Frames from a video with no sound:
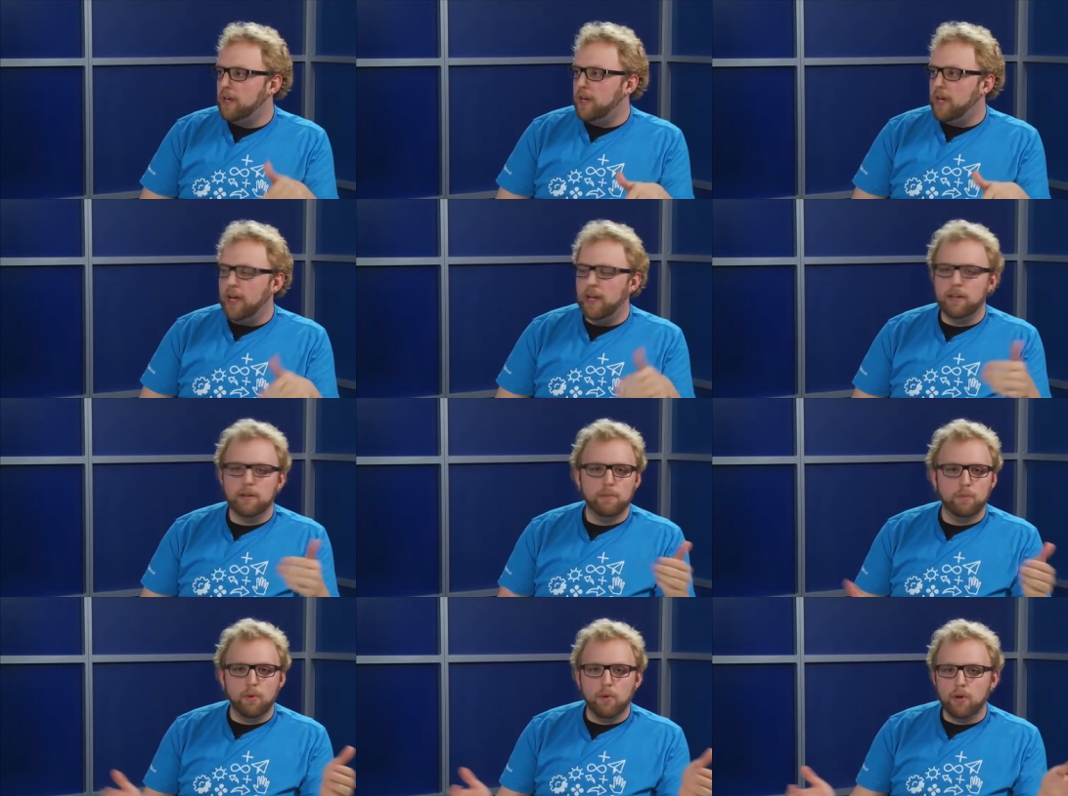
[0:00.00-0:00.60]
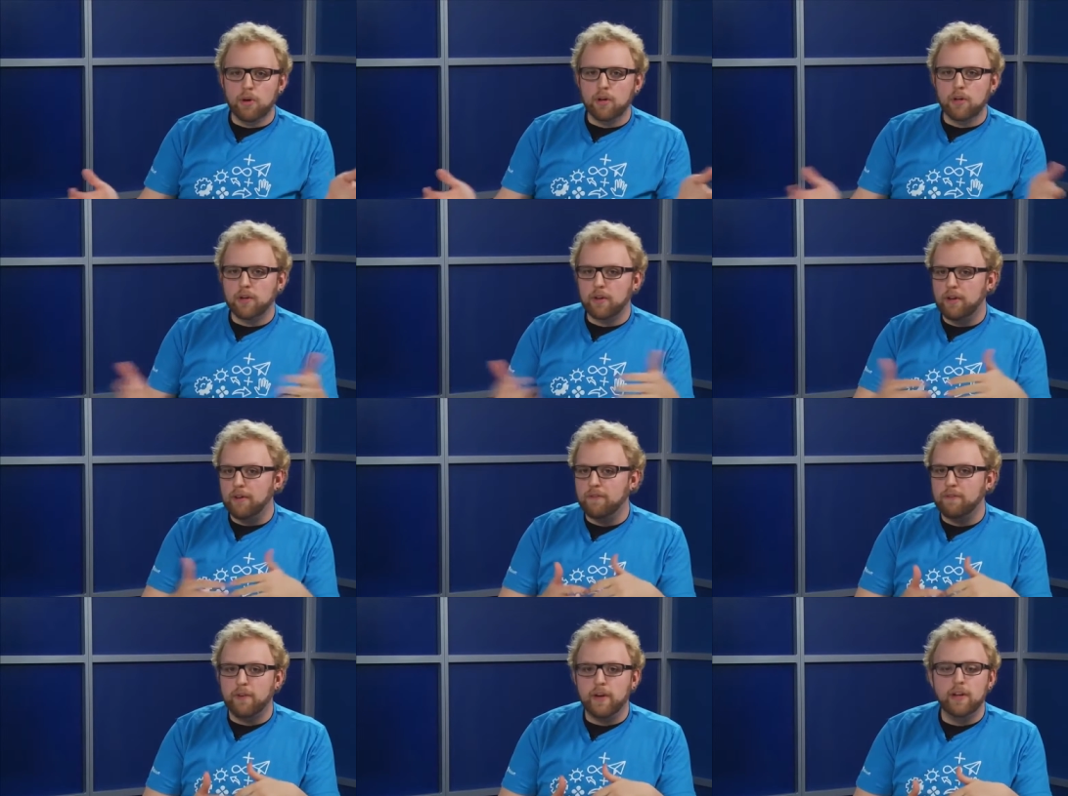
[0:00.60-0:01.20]
And the more
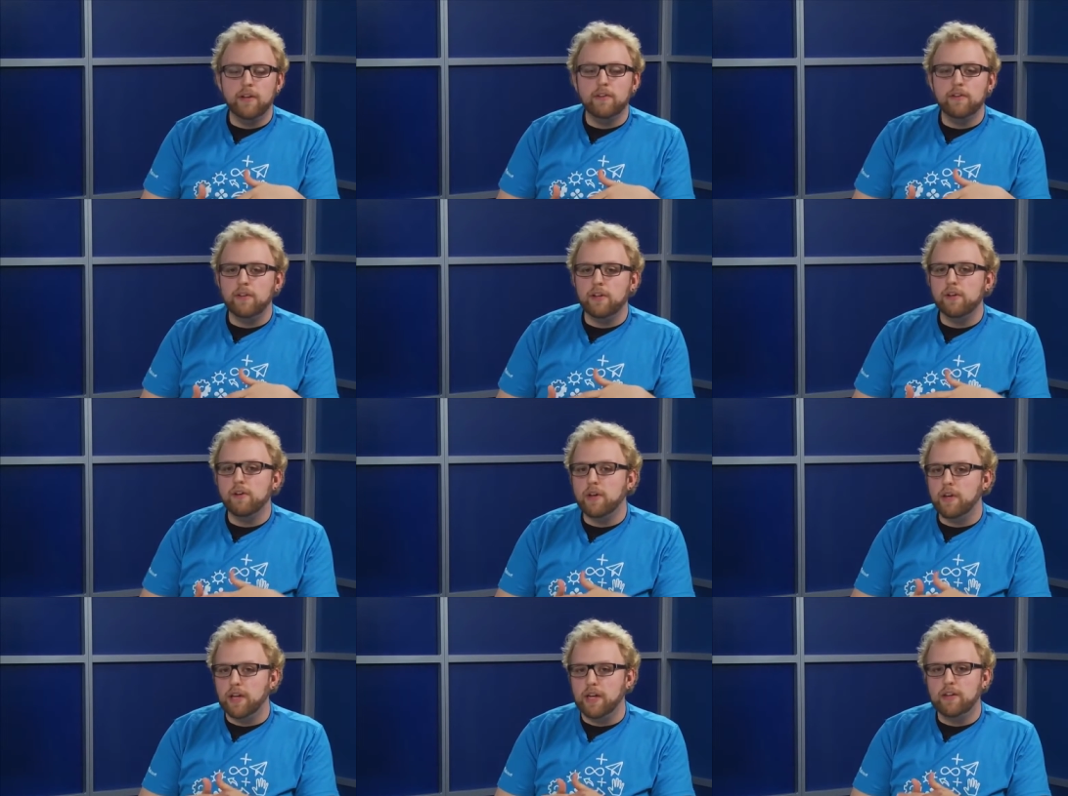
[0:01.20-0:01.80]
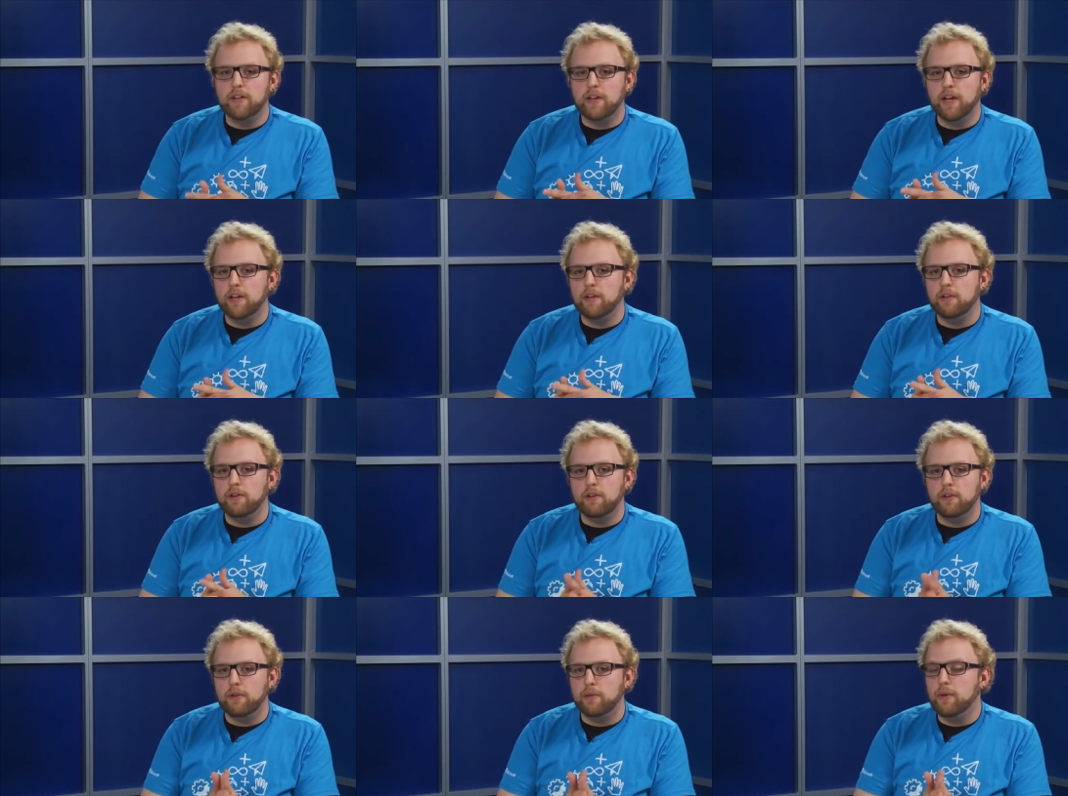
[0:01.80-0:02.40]
friends that you can get
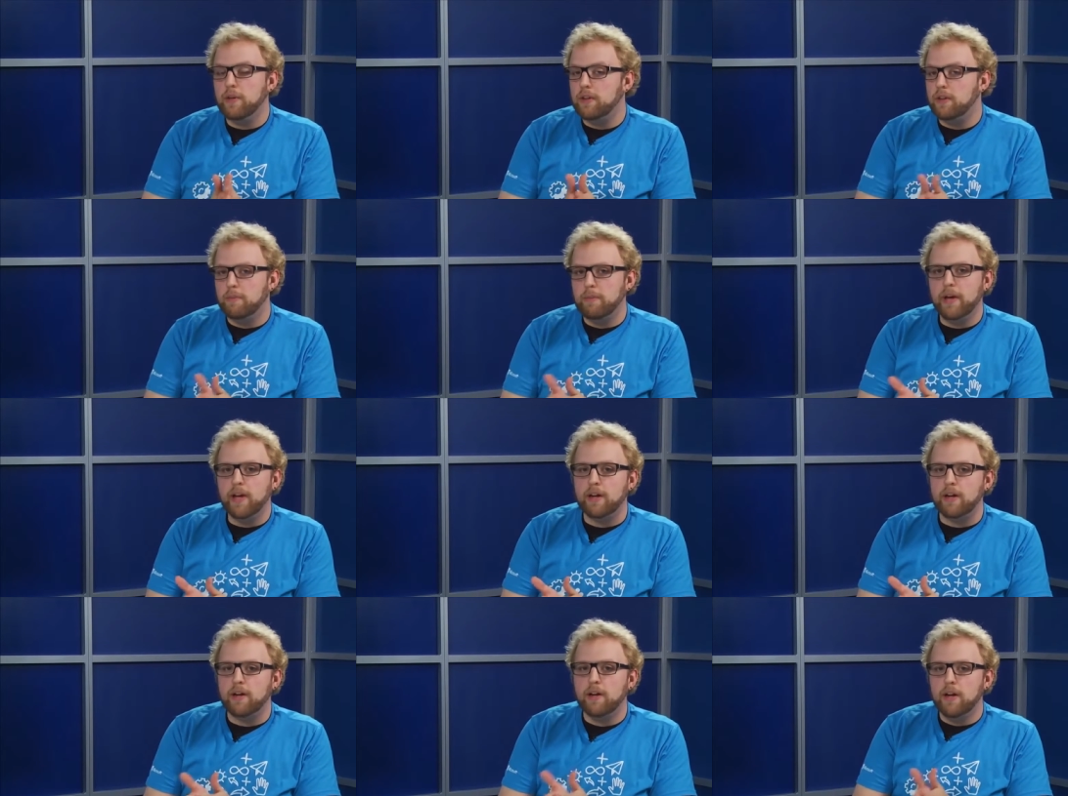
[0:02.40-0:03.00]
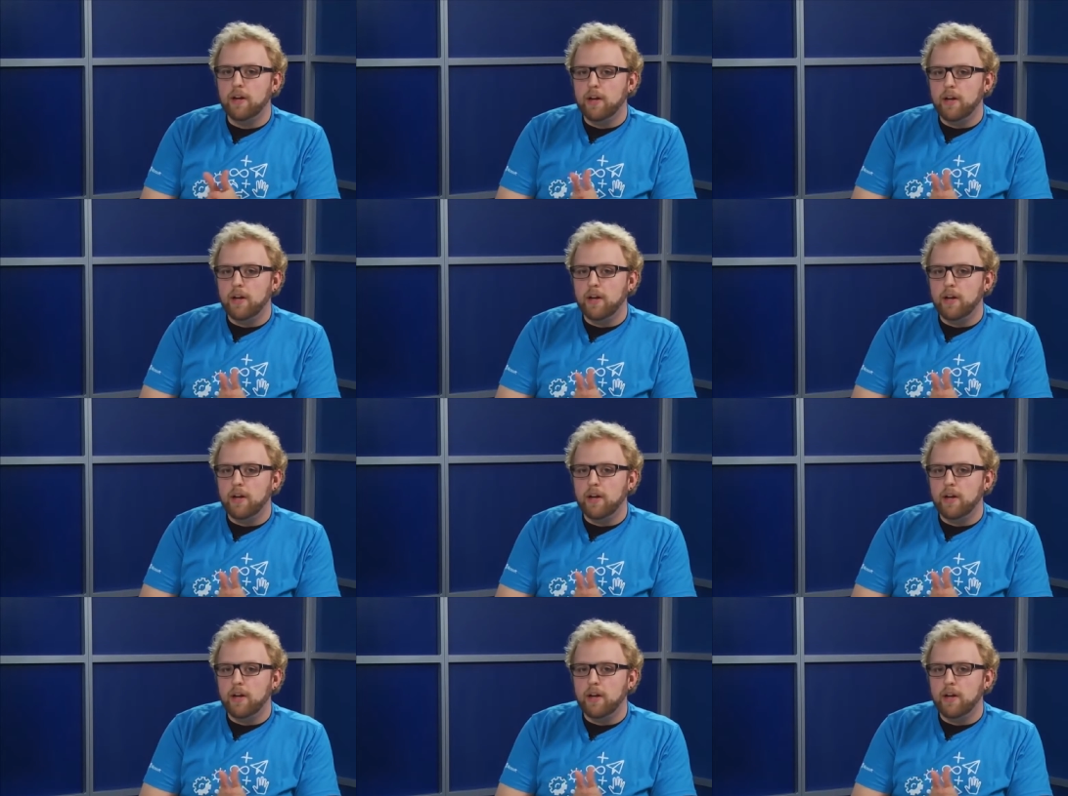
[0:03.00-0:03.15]
together to do it, the better.